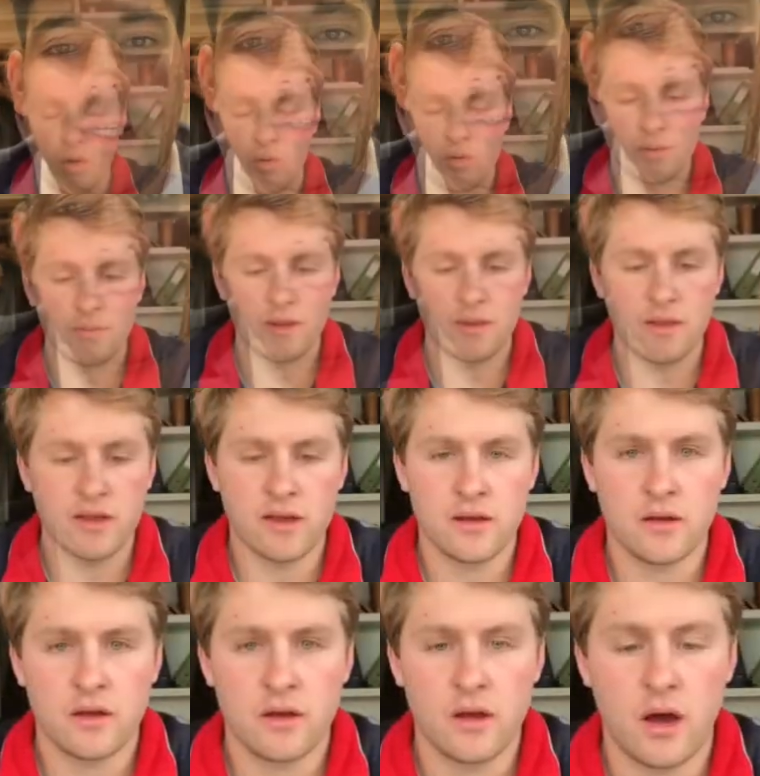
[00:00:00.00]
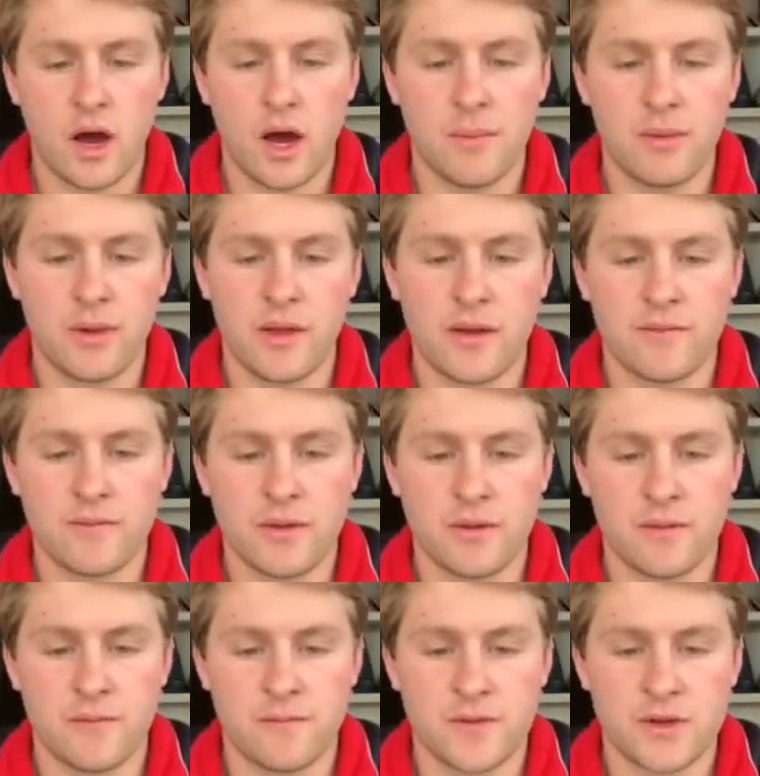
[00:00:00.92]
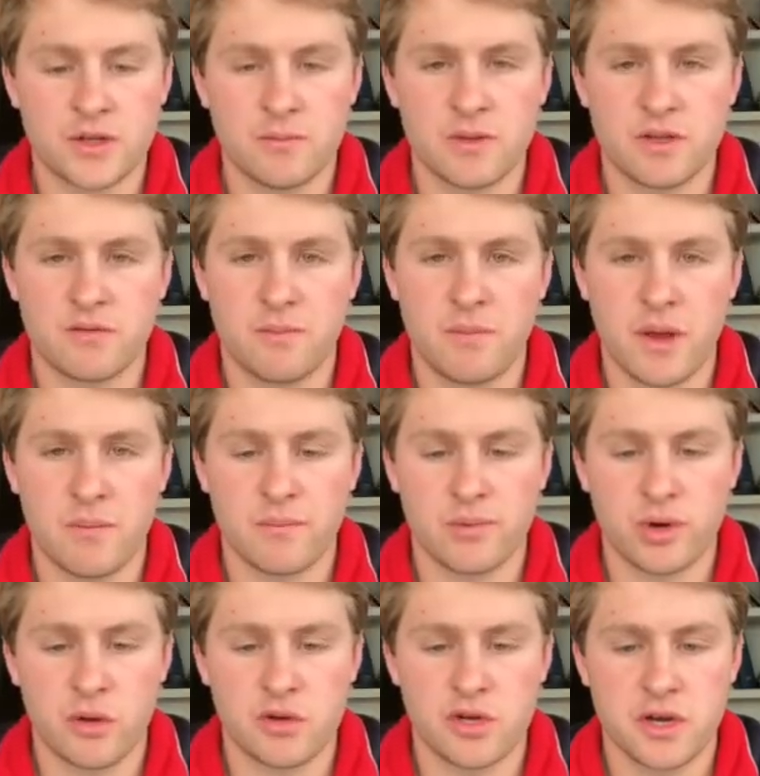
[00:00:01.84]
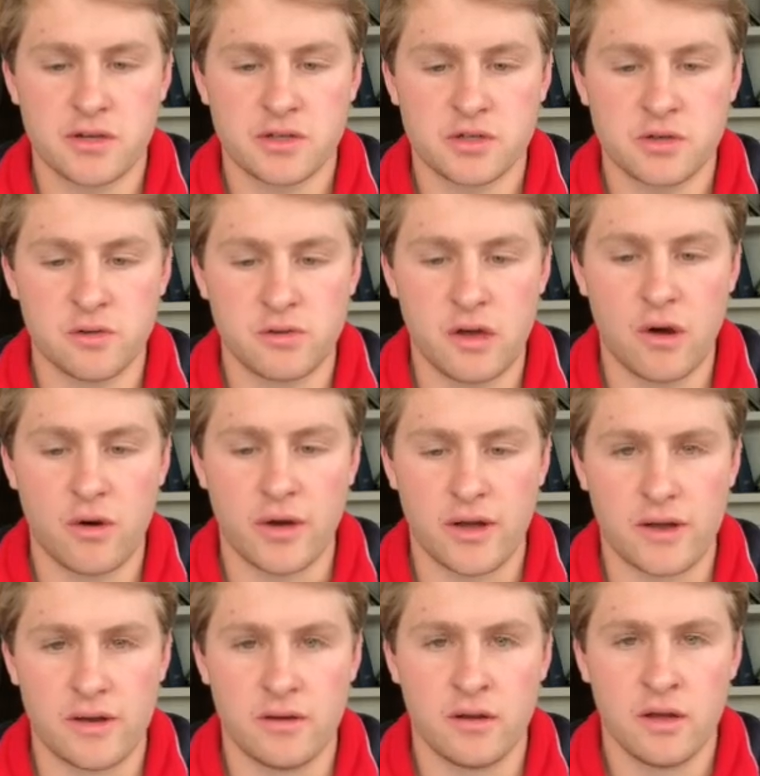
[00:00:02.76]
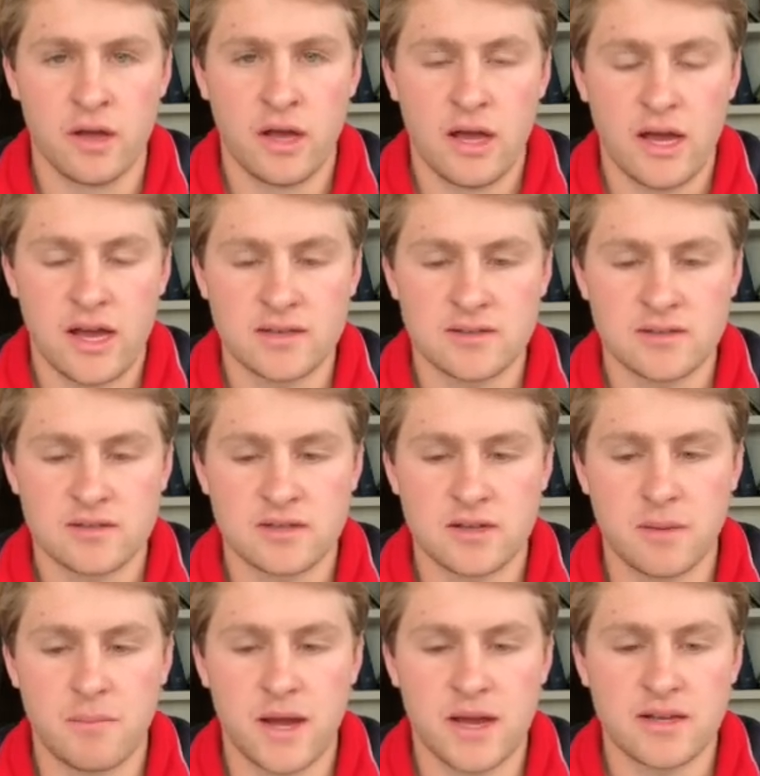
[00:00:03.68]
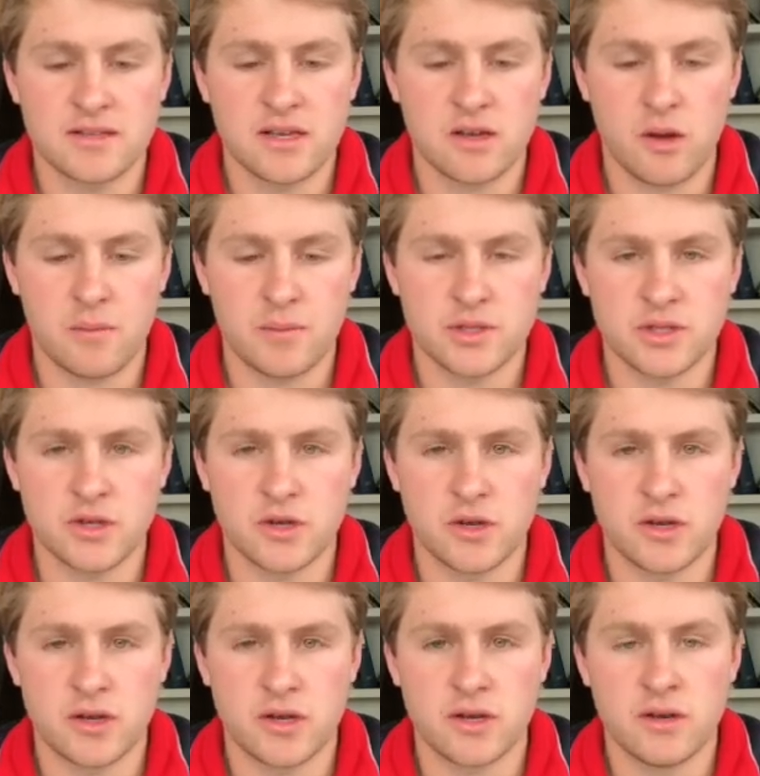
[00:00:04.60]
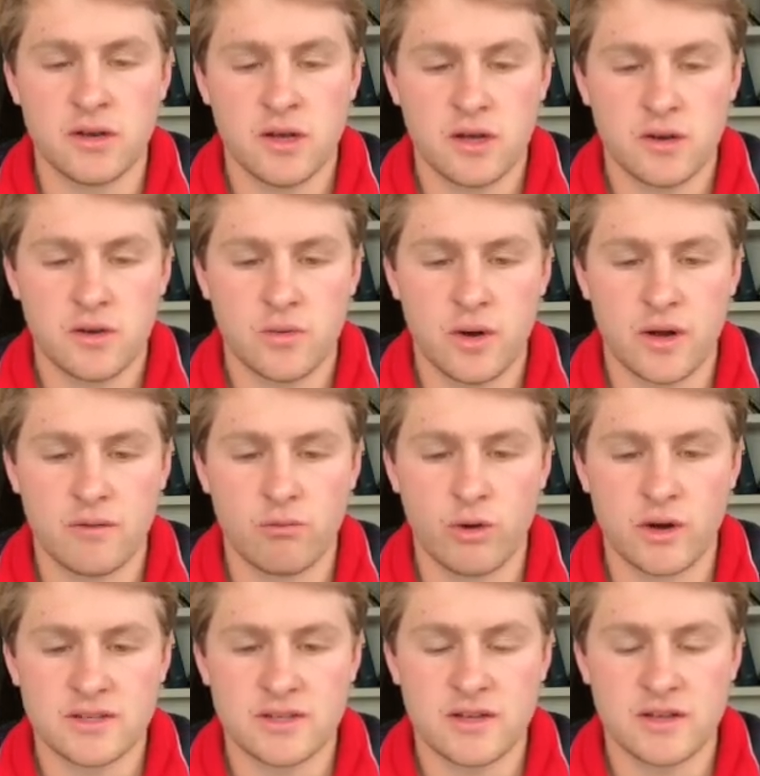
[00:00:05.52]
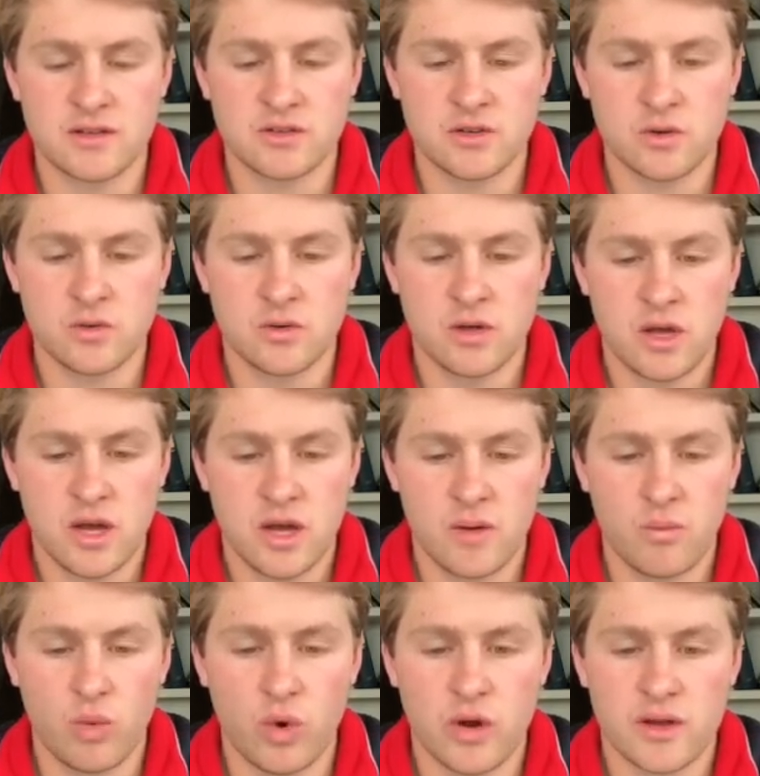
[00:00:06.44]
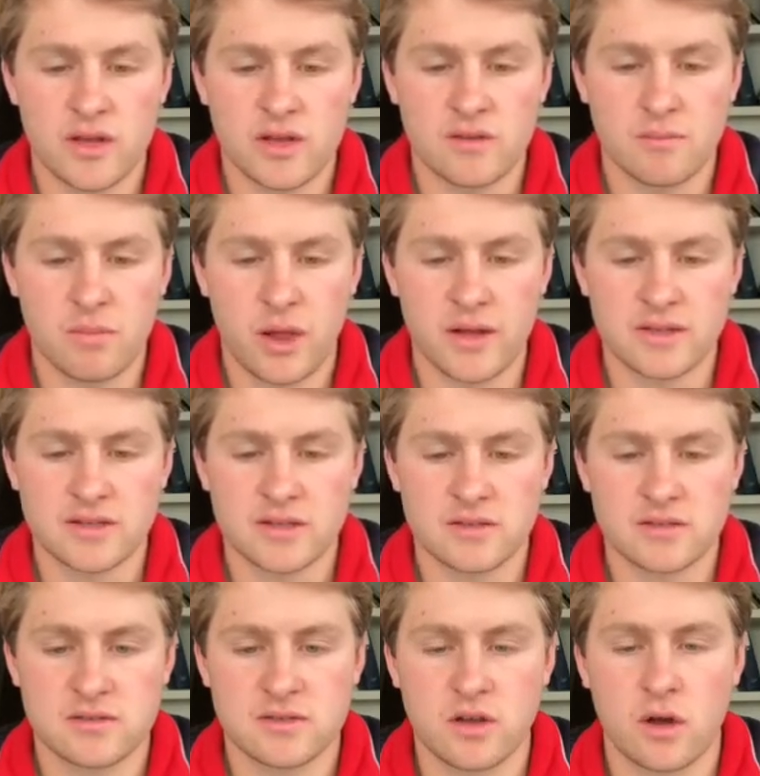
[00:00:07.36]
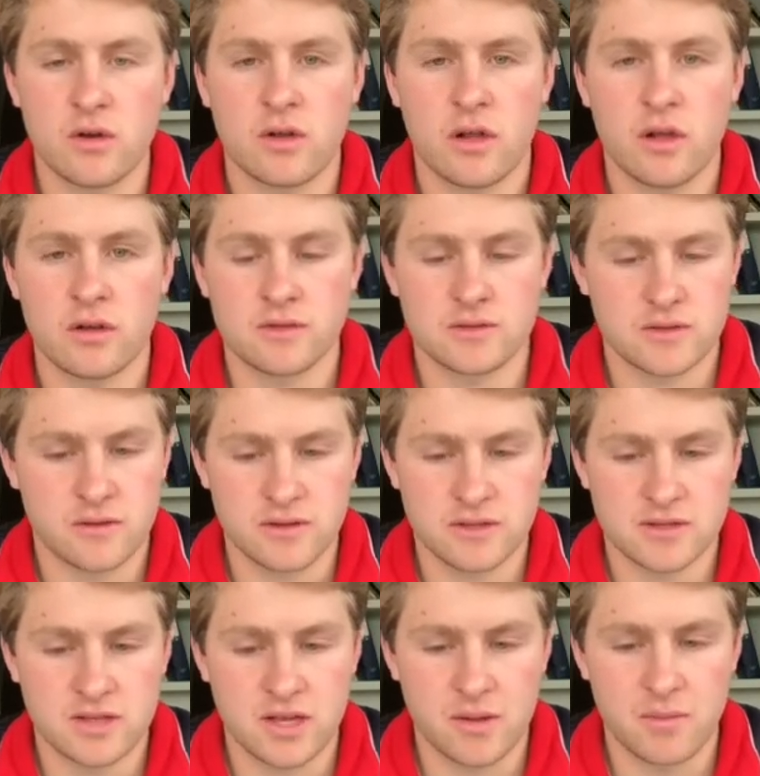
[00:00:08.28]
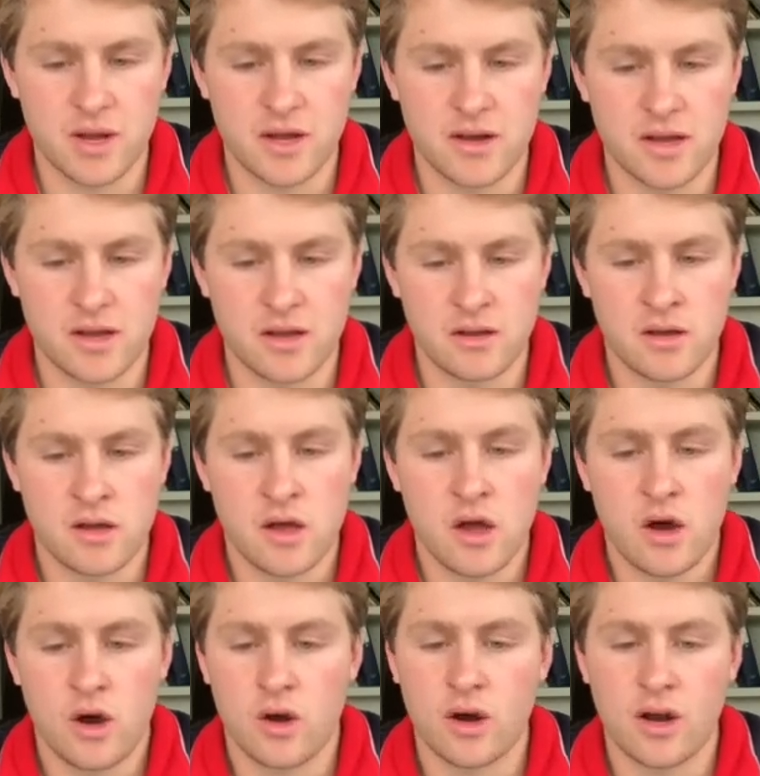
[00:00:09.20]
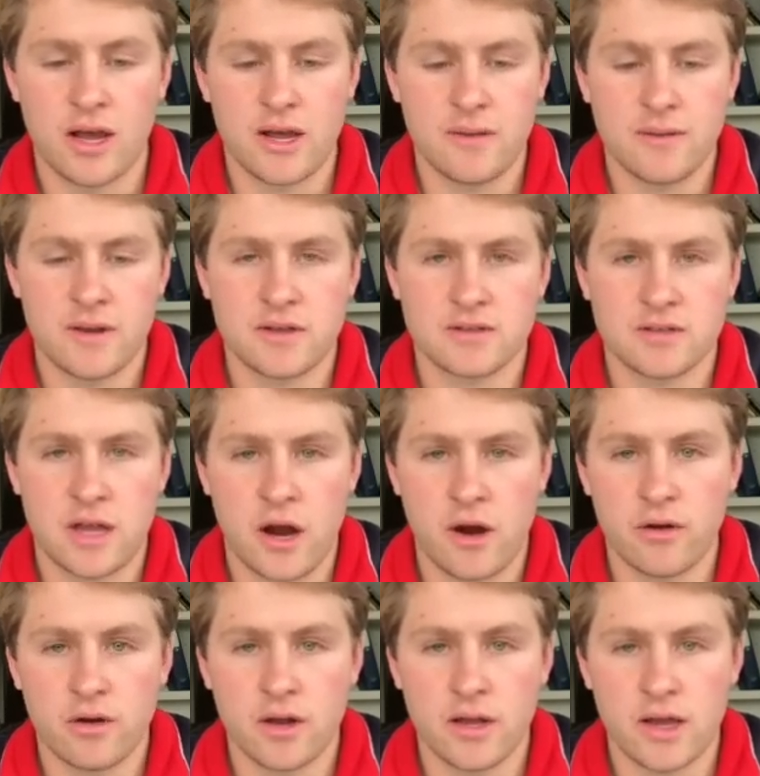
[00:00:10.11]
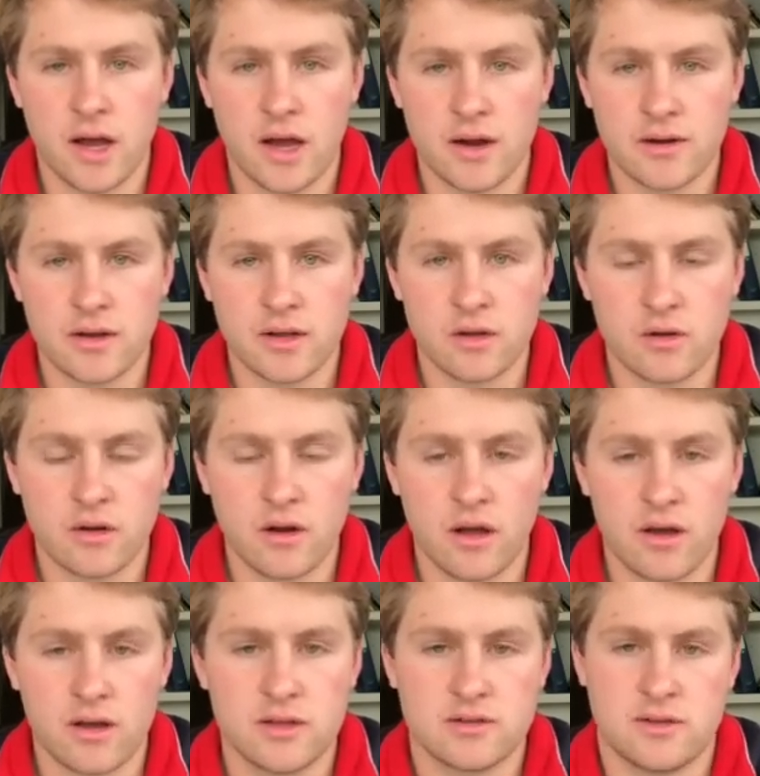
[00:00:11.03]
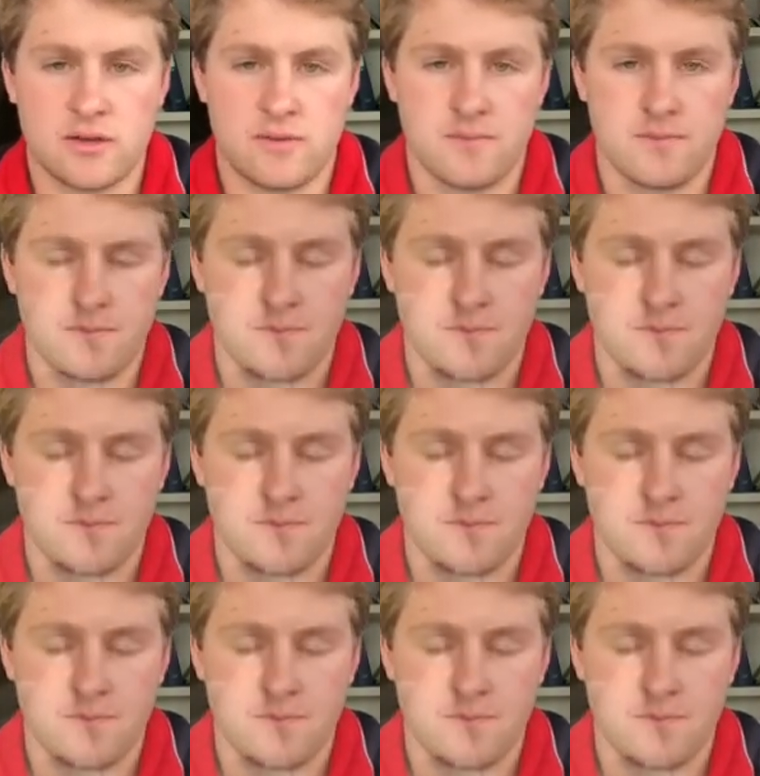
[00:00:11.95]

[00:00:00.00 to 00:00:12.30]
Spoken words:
Ultimately, I believe that the Fisherman's Bend project should go ahead, as it's an amazing opportunity to add residential and working places so close to the CBD on land that is currently underutilised.